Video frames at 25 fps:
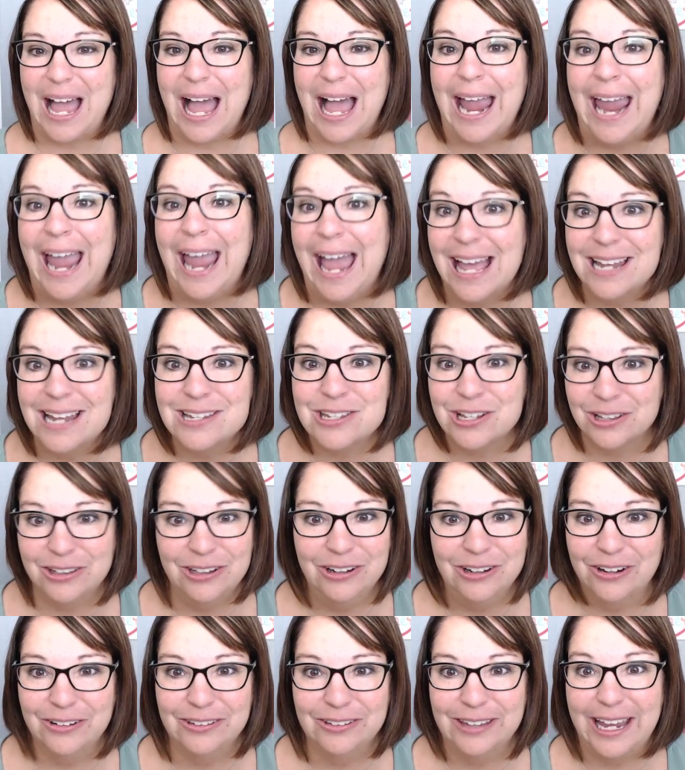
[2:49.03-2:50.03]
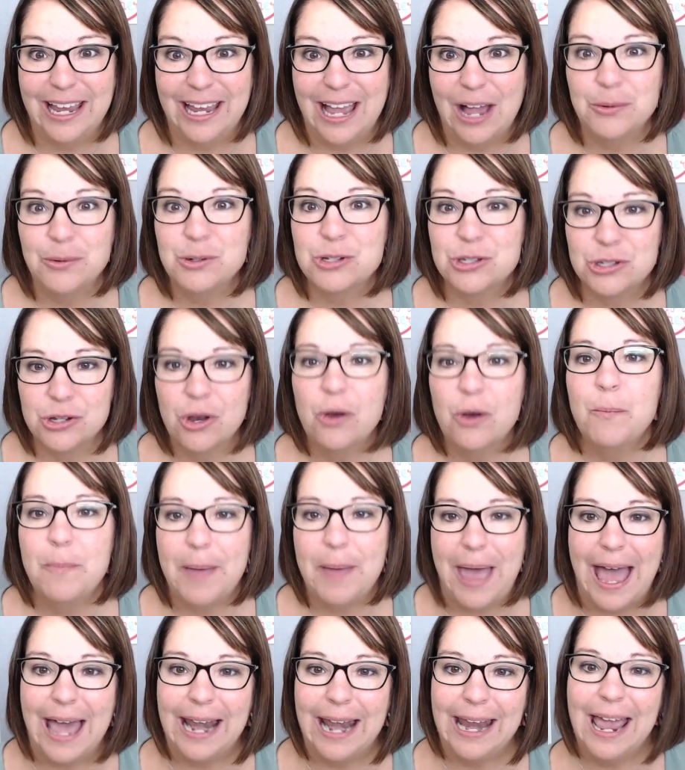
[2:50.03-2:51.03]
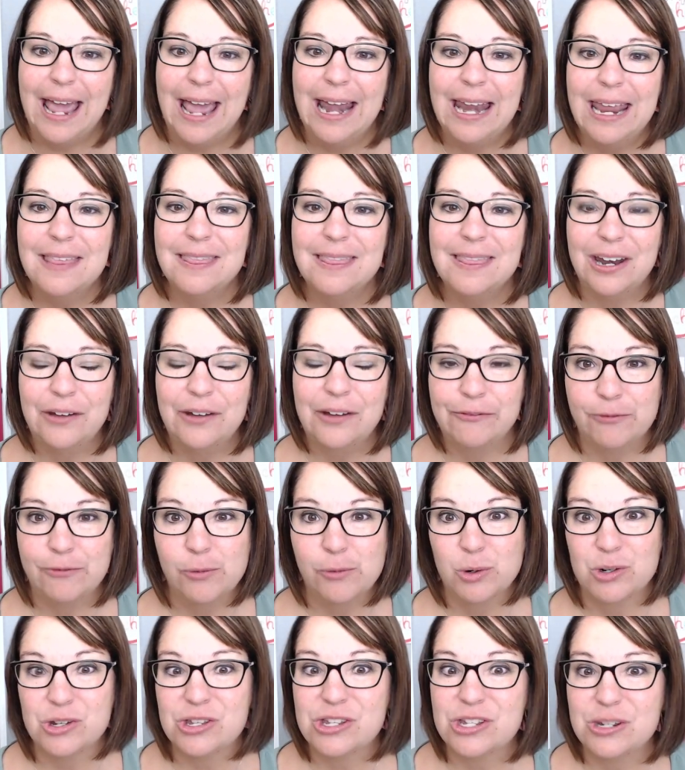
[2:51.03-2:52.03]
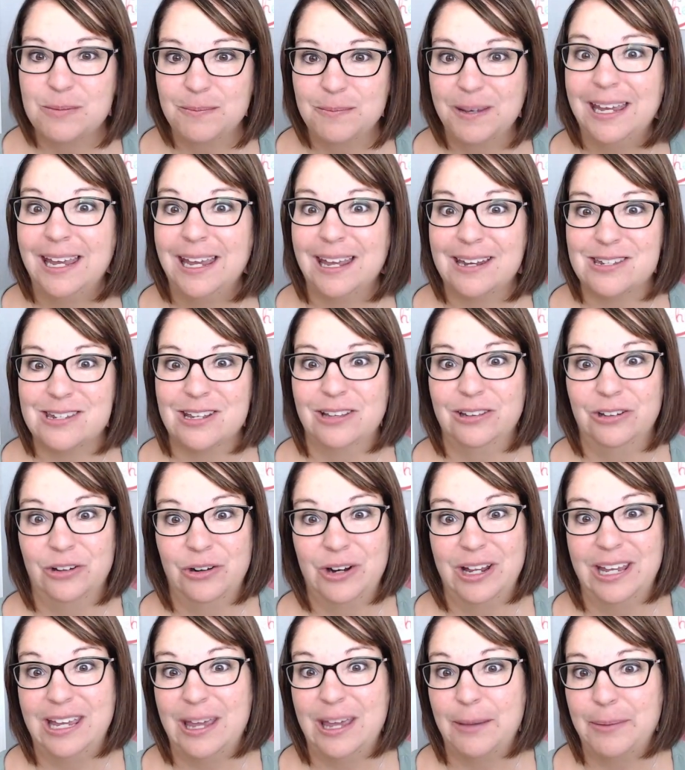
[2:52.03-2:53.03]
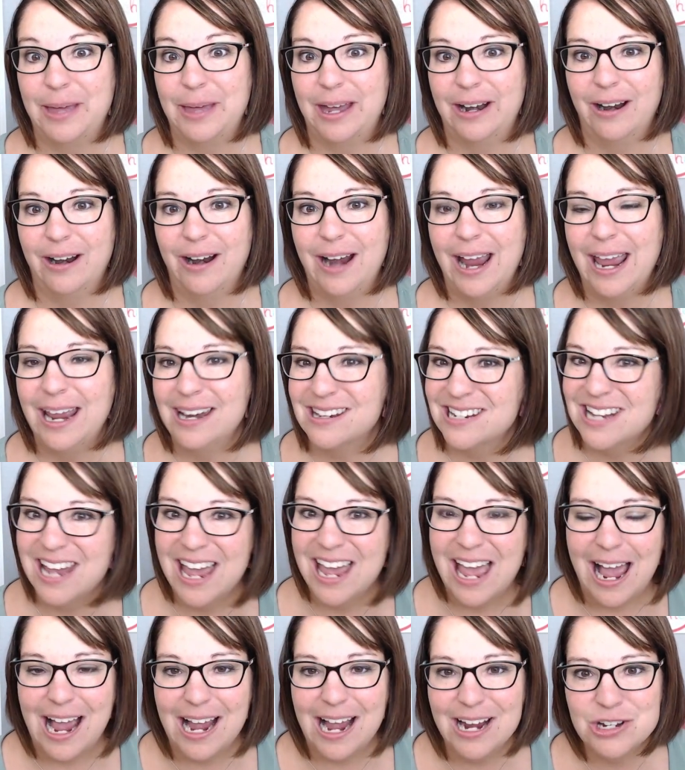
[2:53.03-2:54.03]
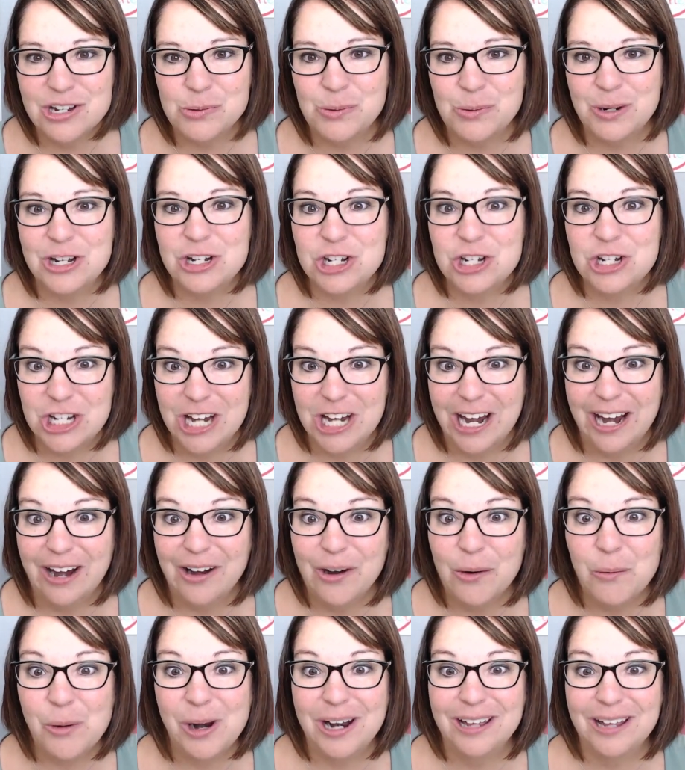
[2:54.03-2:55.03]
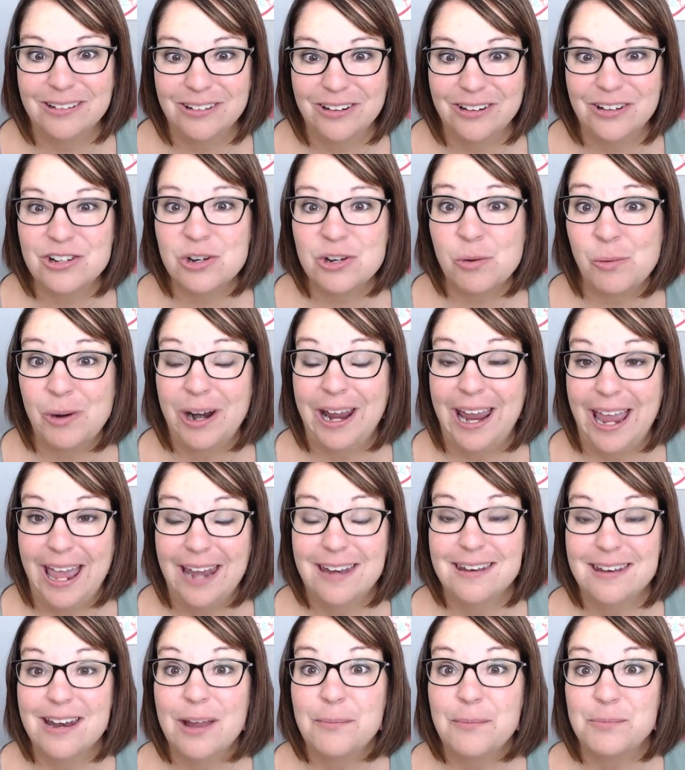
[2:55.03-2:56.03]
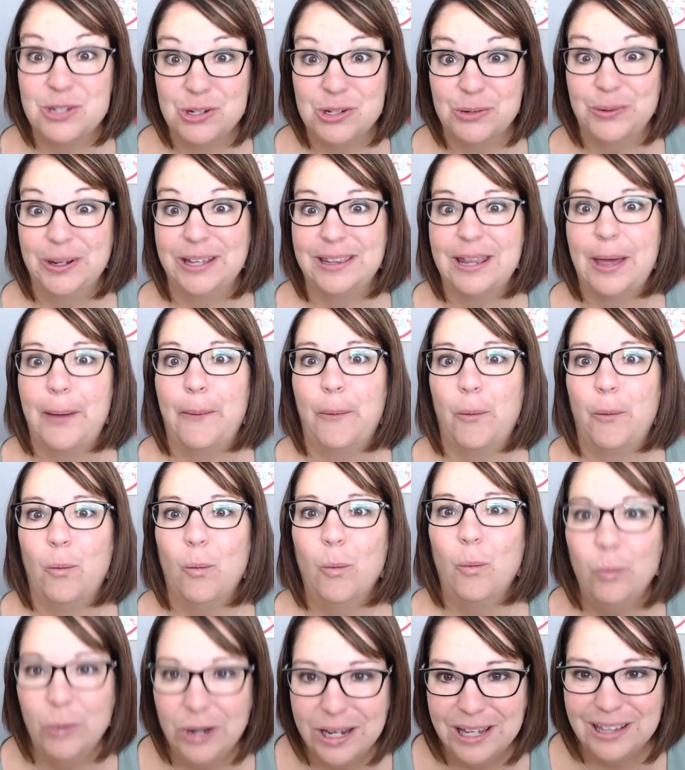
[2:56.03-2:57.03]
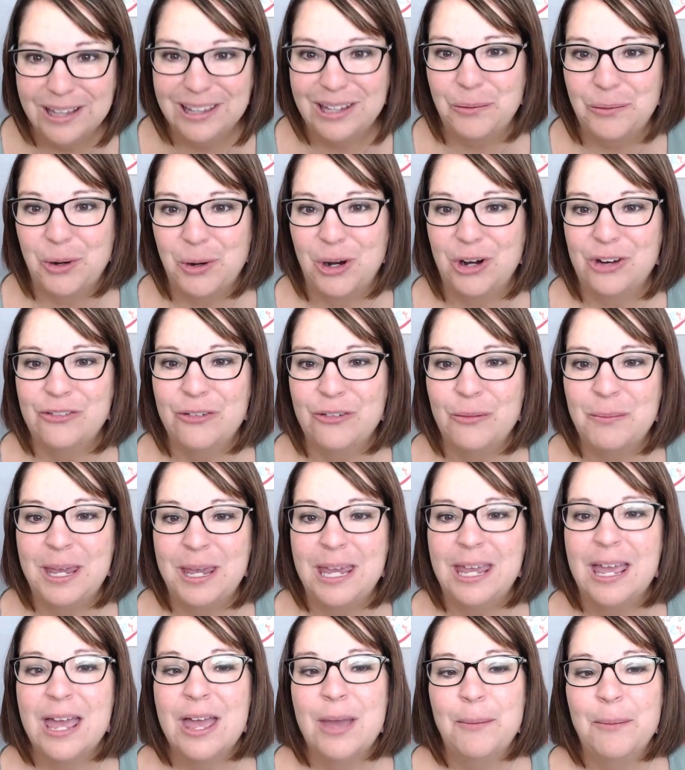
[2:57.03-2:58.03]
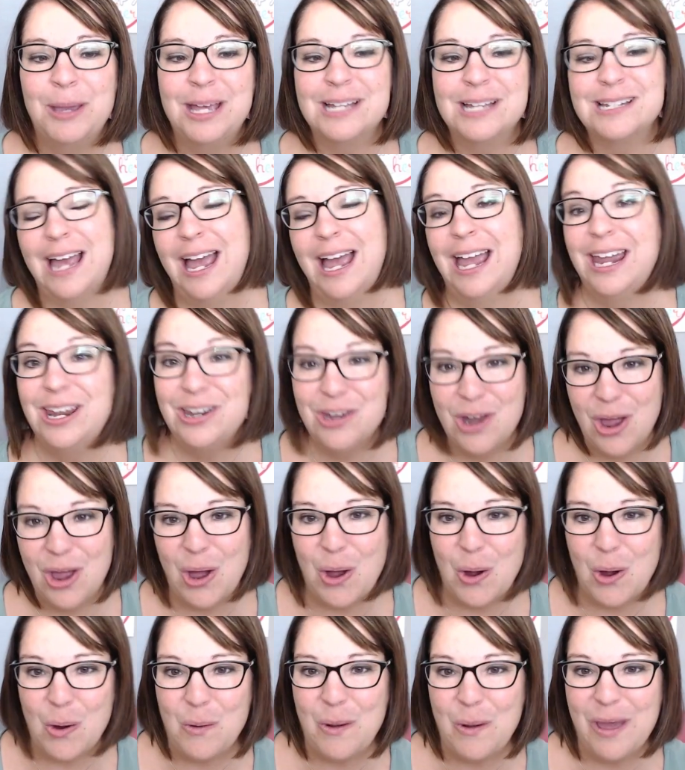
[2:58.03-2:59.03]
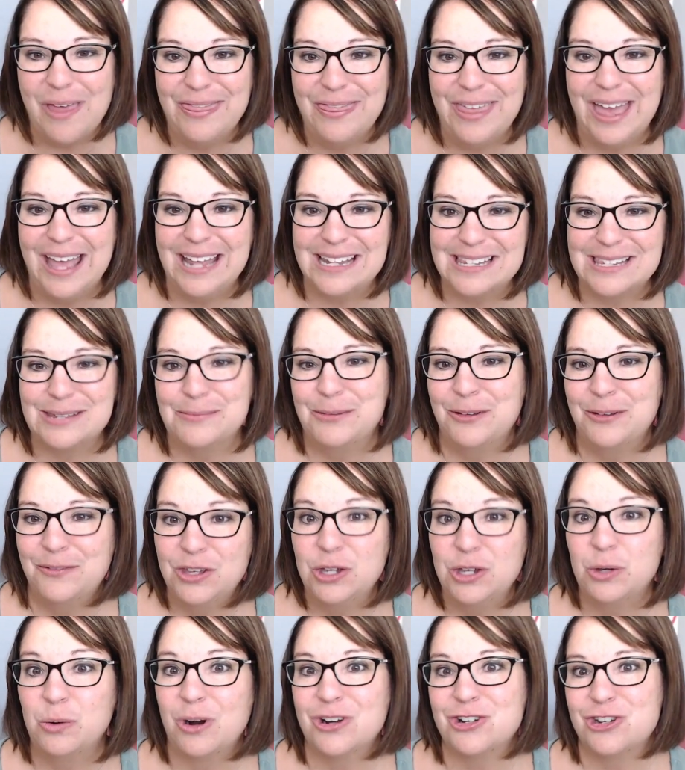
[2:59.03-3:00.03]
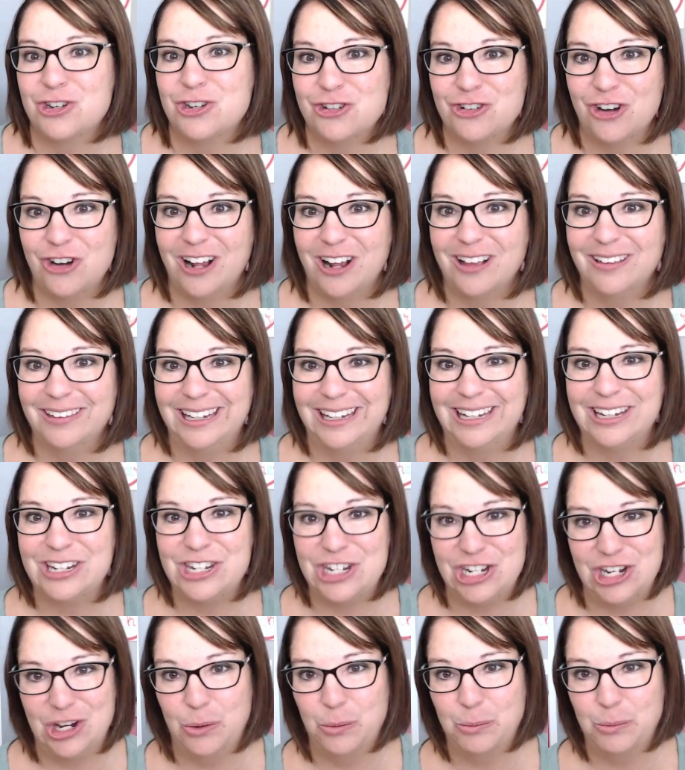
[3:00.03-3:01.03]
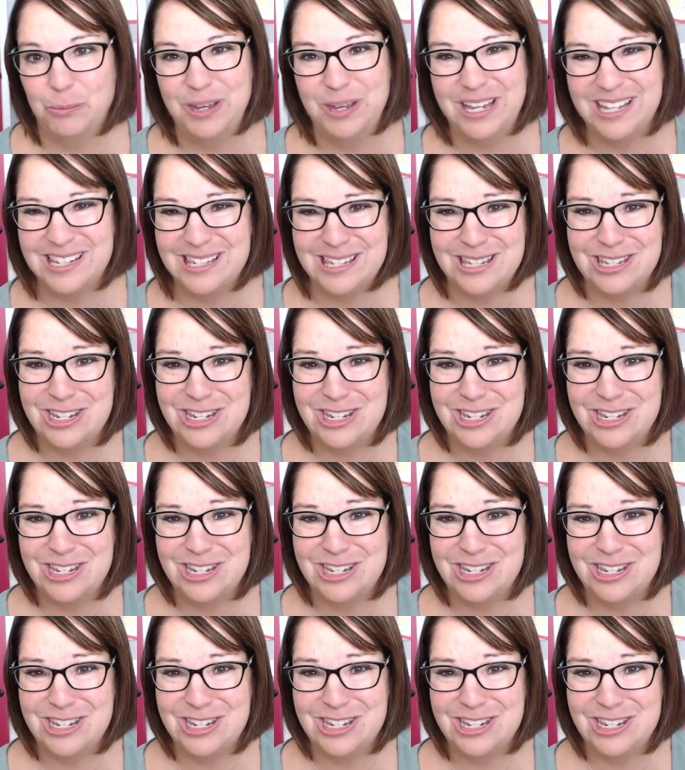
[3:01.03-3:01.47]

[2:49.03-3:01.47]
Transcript: I had to learn. Like, I was so bad at it that it forced me to learn and get better. And I just want to share what I learned and what I ended up doing that really worked for me, because I know that some of you are struggling too, because